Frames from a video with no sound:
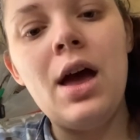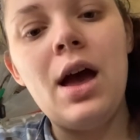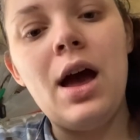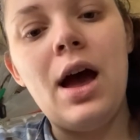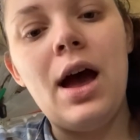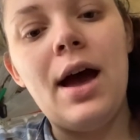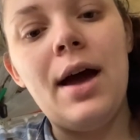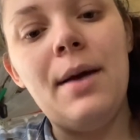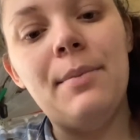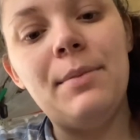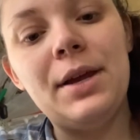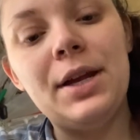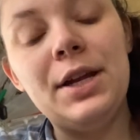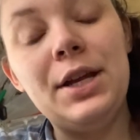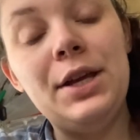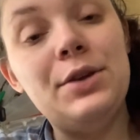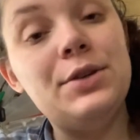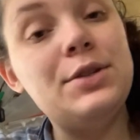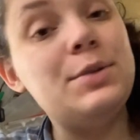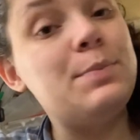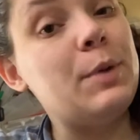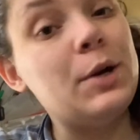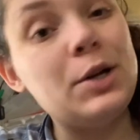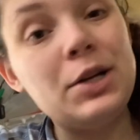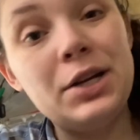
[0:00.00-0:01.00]
I'm going to
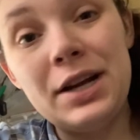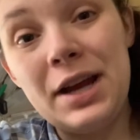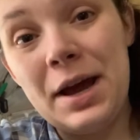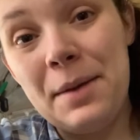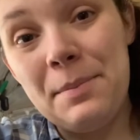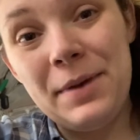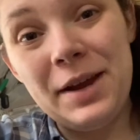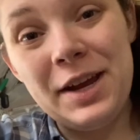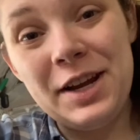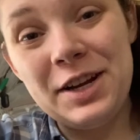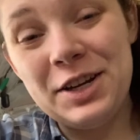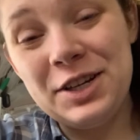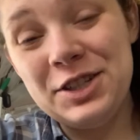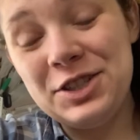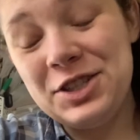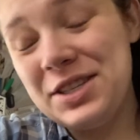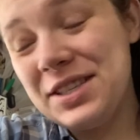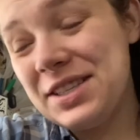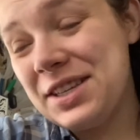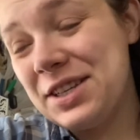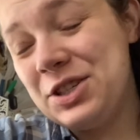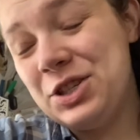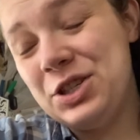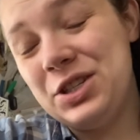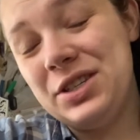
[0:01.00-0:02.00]
use Bernadette Banner just
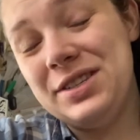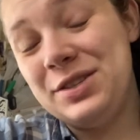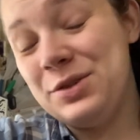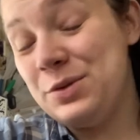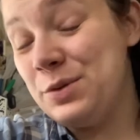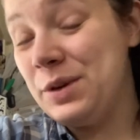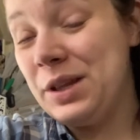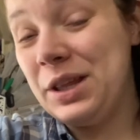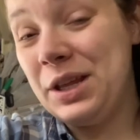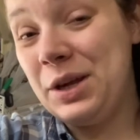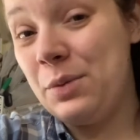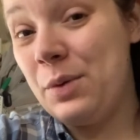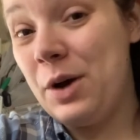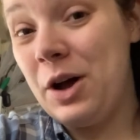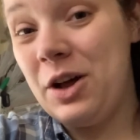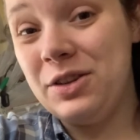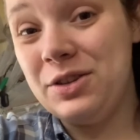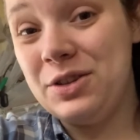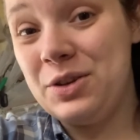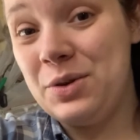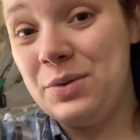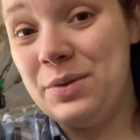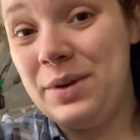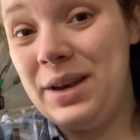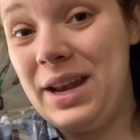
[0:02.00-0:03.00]
because she's a really well
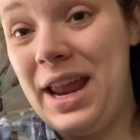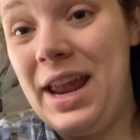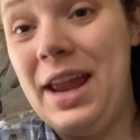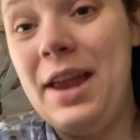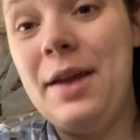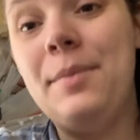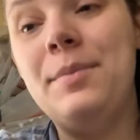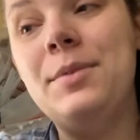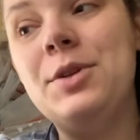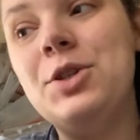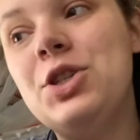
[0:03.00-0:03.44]
known name.